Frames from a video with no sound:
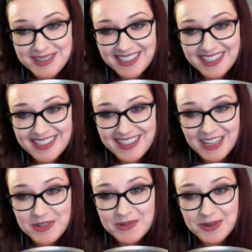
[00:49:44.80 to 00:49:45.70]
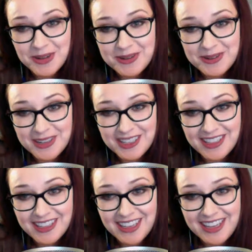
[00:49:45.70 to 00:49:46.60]
has gotten to work with.
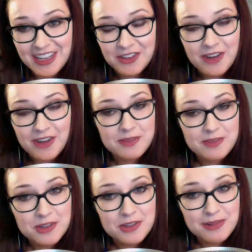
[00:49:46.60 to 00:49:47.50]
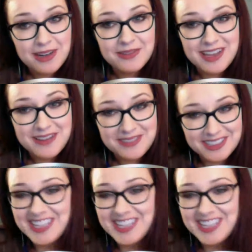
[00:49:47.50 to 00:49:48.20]
And Travis Benjamin was able to